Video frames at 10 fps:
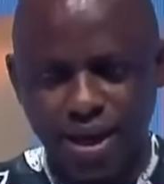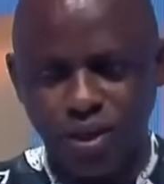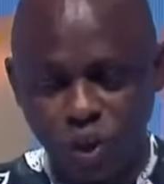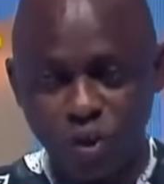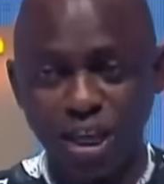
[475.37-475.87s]

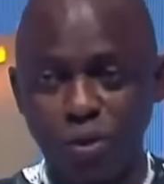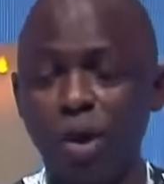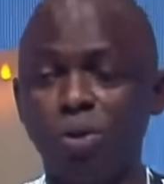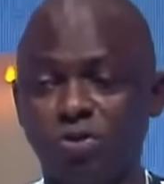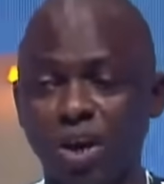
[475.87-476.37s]
Usually
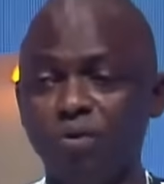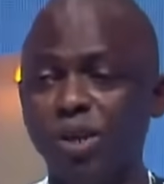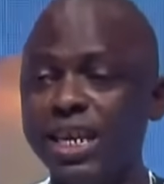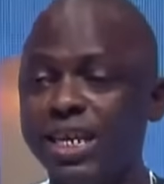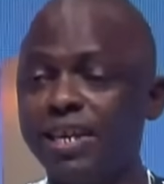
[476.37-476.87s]
when we travel,
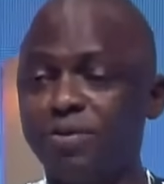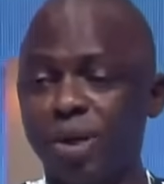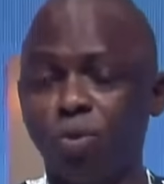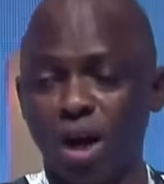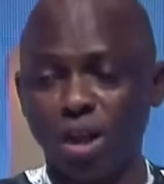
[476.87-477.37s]
he gives
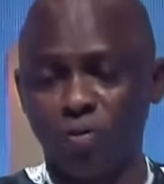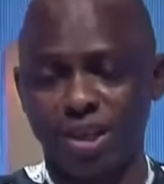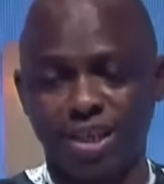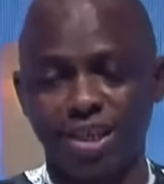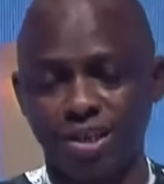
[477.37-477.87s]
me one of
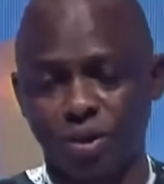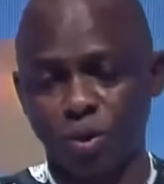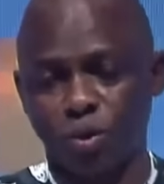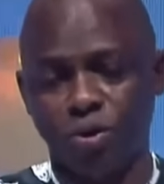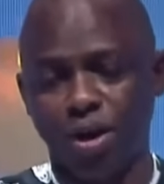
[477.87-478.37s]
his keys.
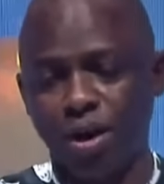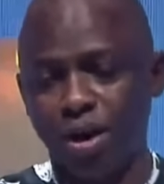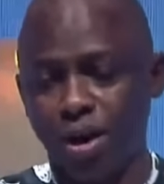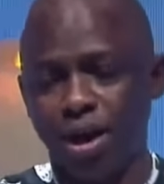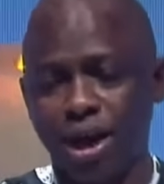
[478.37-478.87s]
So
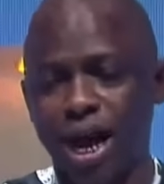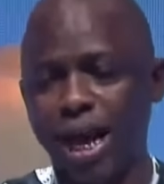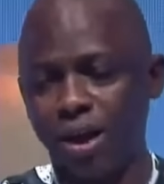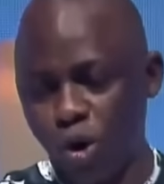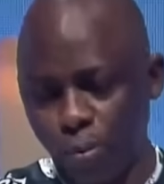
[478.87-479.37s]

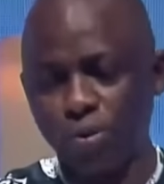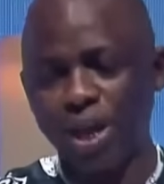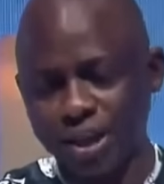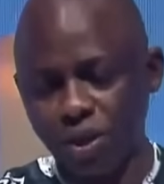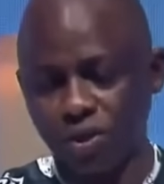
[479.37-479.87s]
I
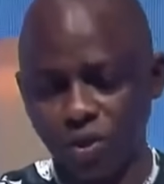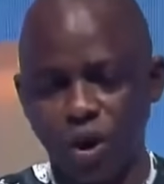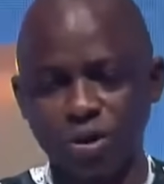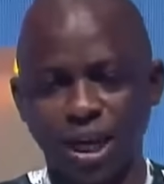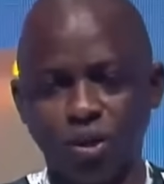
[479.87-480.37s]
just
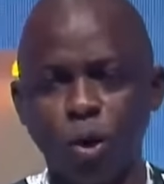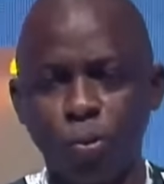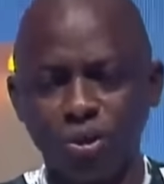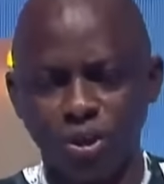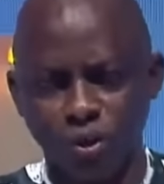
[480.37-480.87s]
knocked and
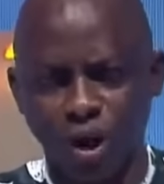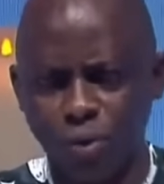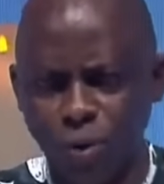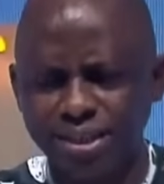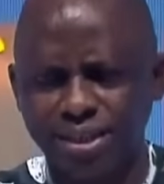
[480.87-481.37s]
opened the door. I
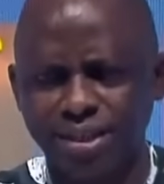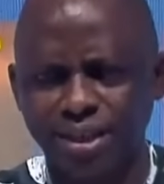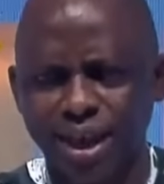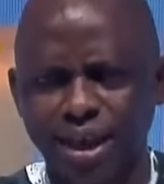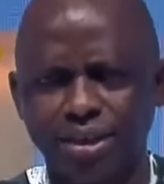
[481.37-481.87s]
went in,
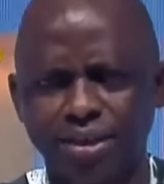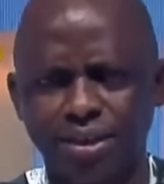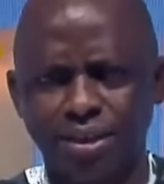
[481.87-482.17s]
and